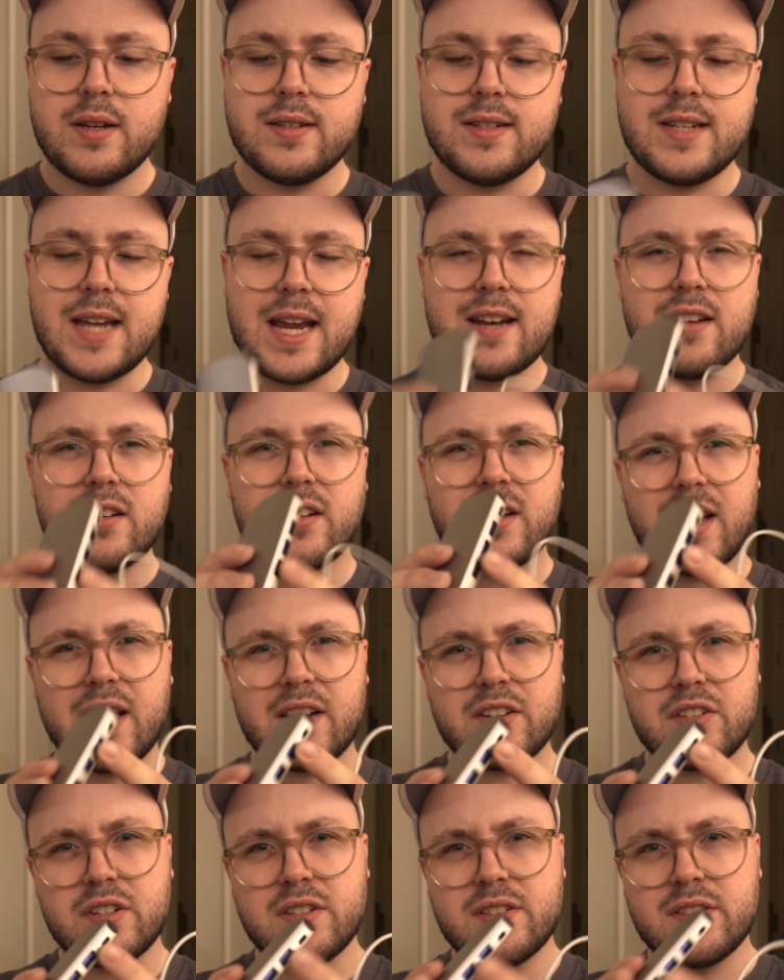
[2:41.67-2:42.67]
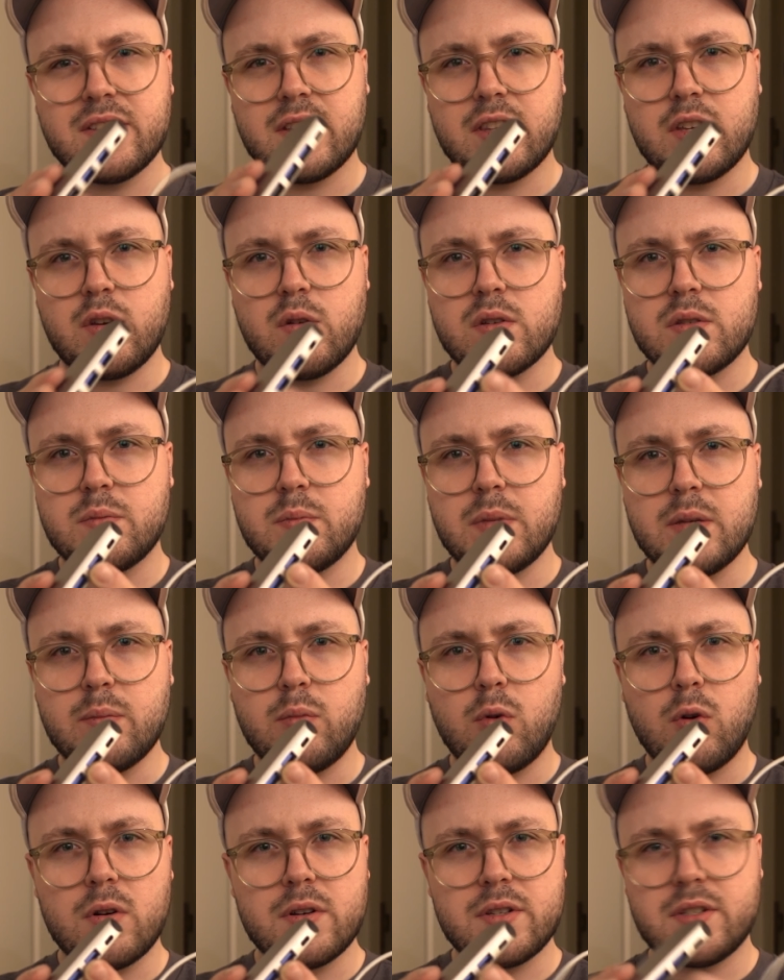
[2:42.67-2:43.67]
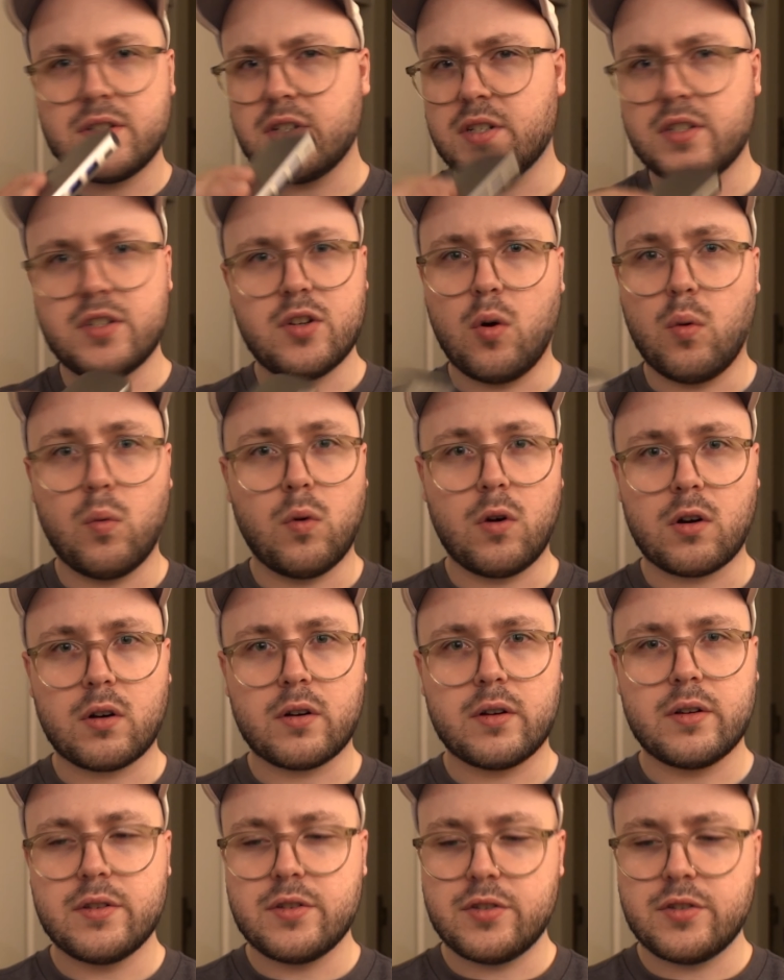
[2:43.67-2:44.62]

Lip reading: data connections on the USB ports just don't work.